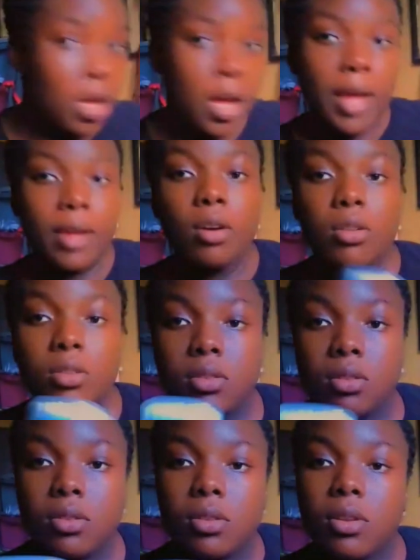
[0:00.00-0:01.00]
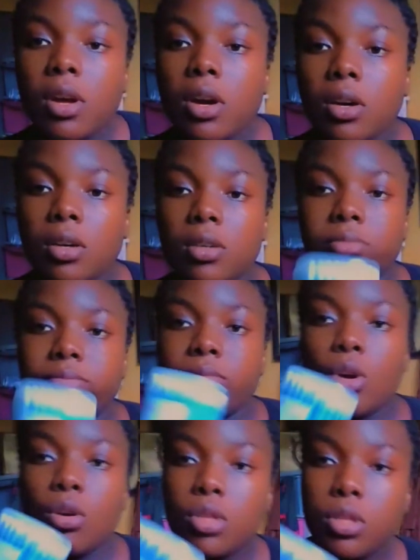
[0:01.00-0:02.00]
I got a
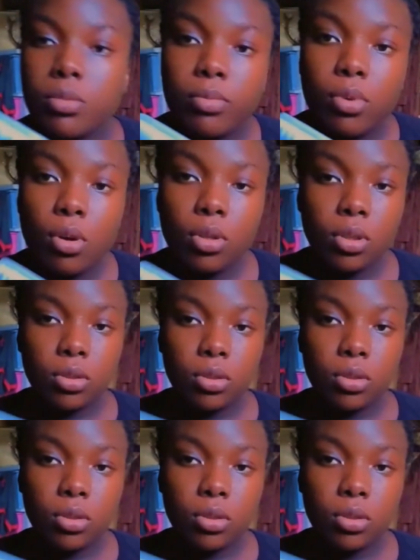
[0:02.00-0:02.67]
cutting board.